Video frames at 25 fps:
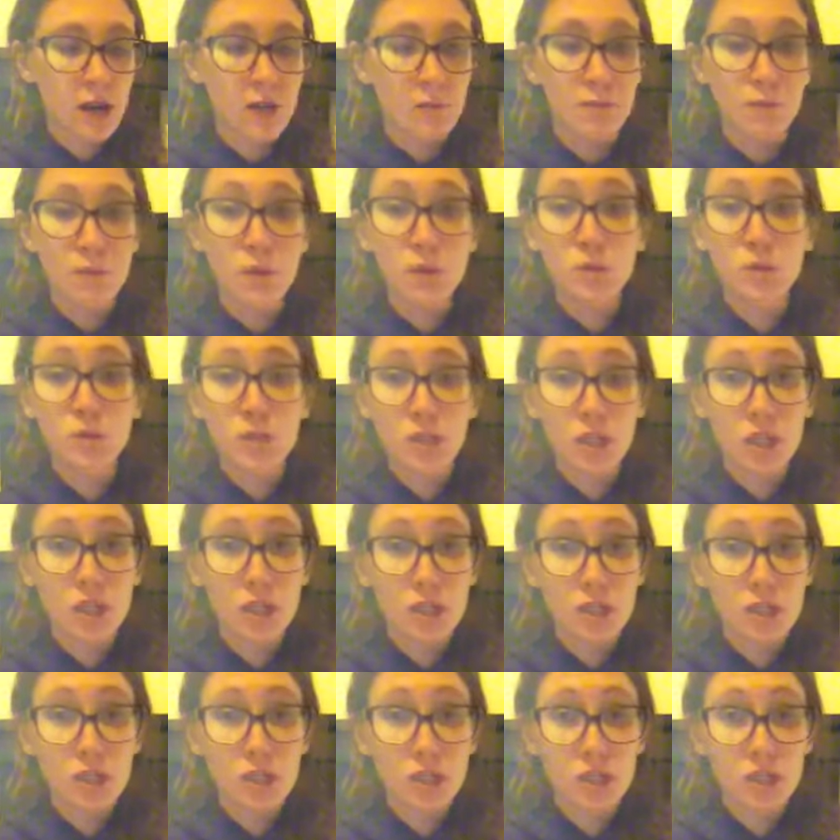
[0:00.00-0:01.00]
New
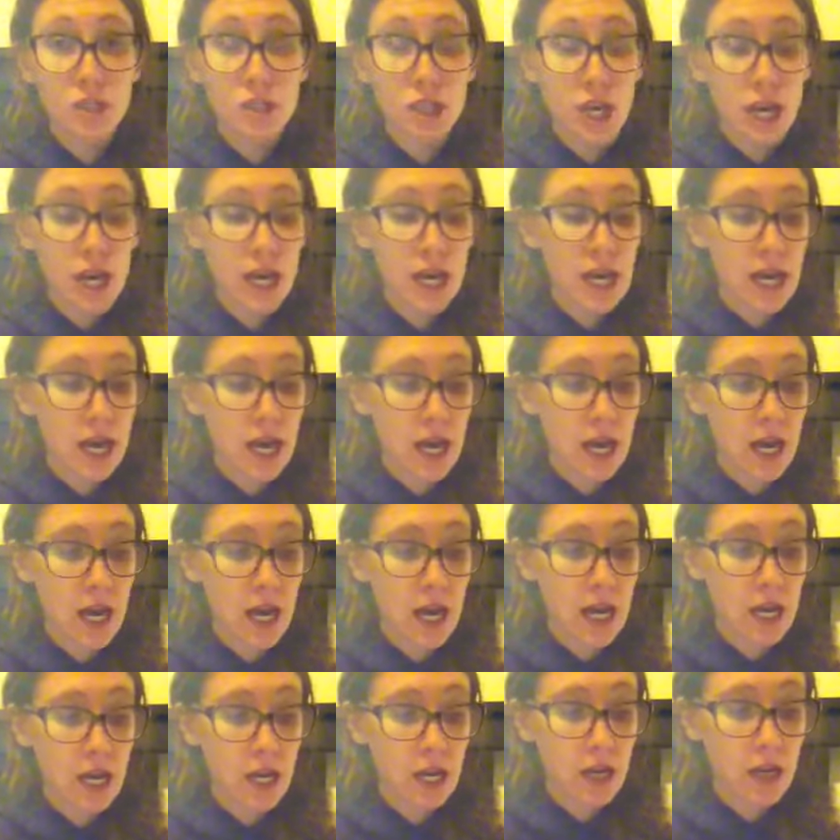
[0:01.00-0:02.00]
starts, I
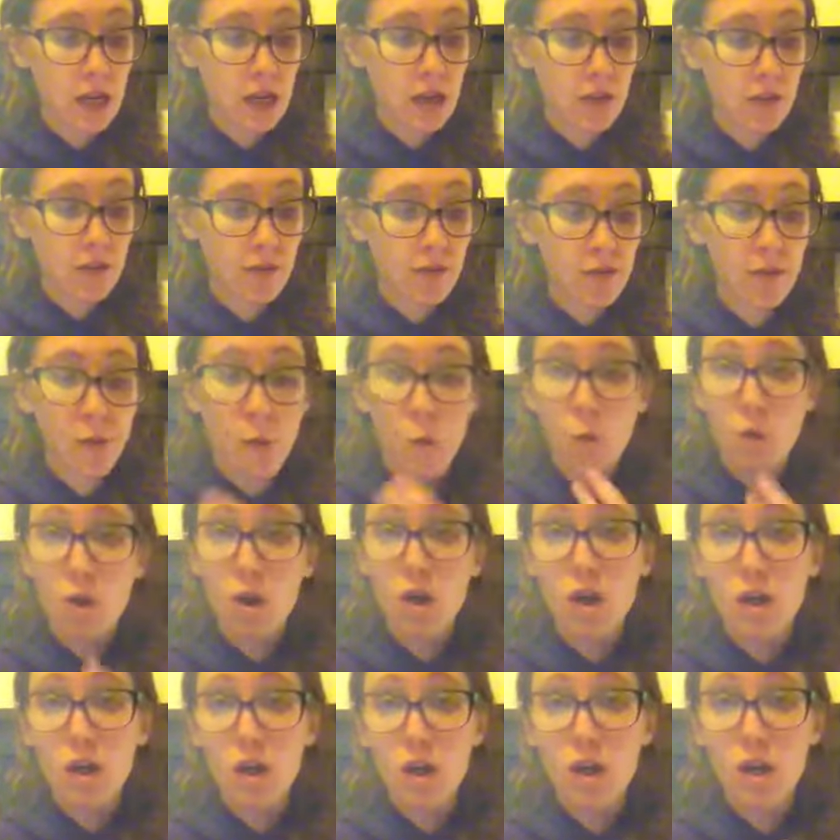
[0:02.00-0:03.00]
had
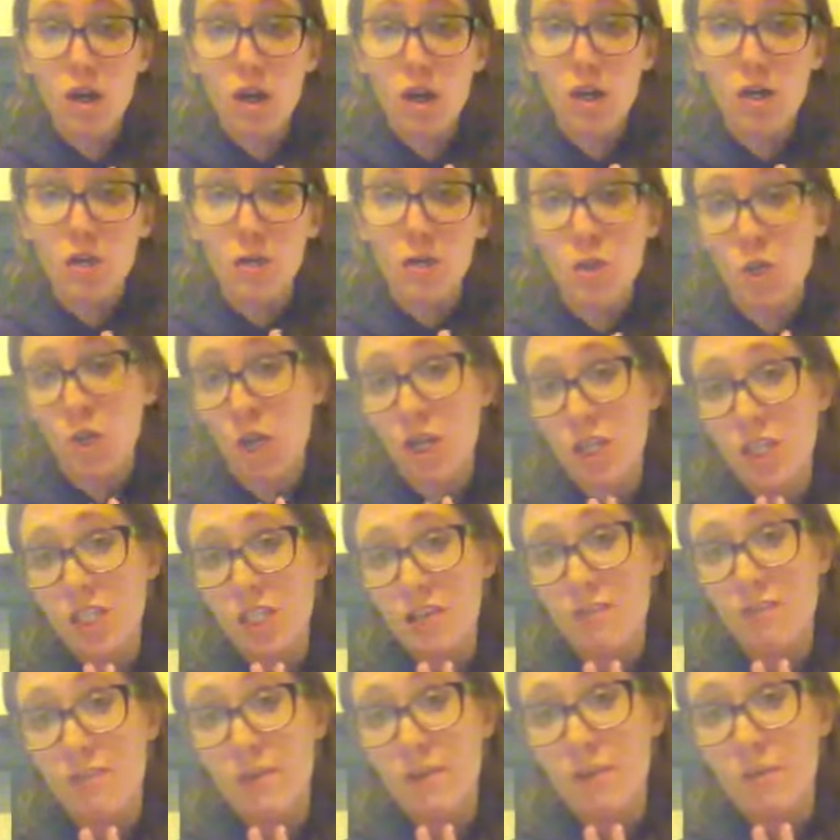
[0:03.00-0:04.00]
4 new starts
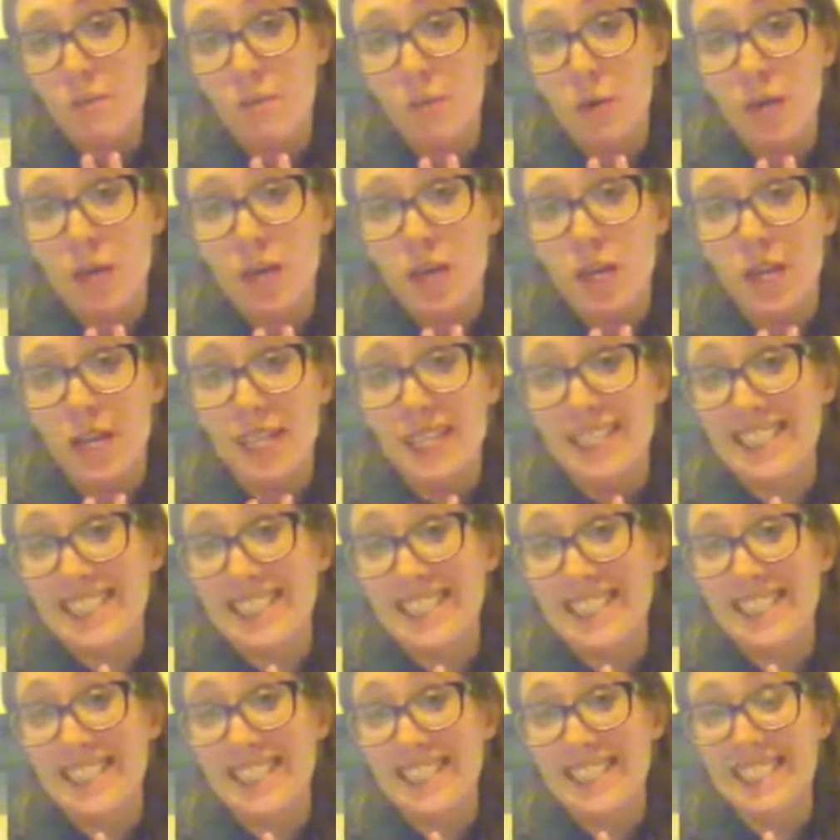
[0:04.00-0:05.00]
in February,
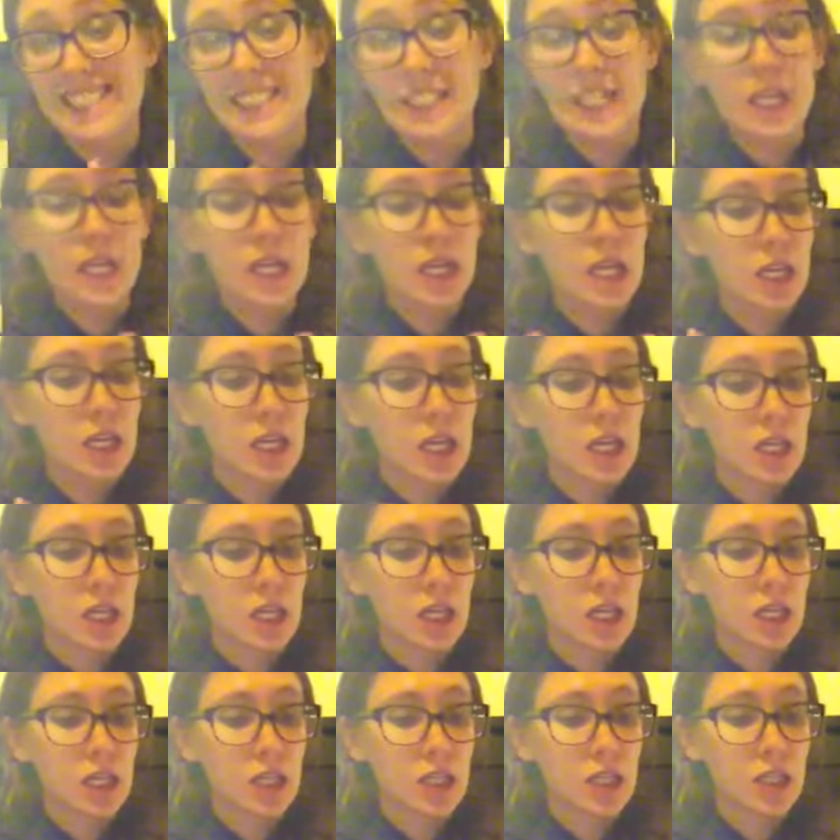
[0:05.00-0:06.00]

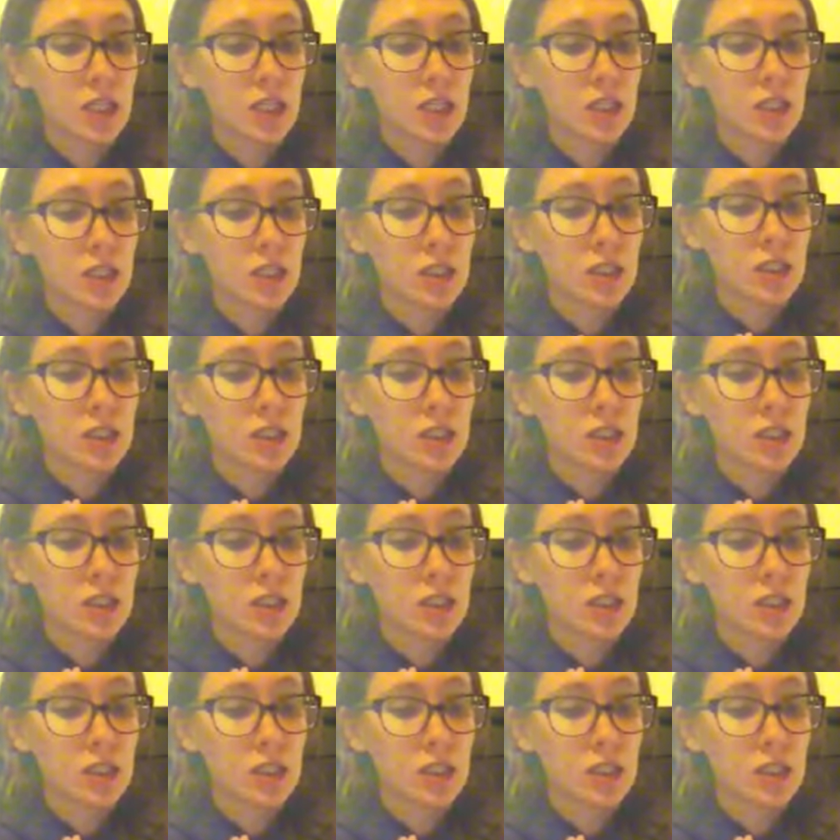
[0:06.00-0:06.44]
and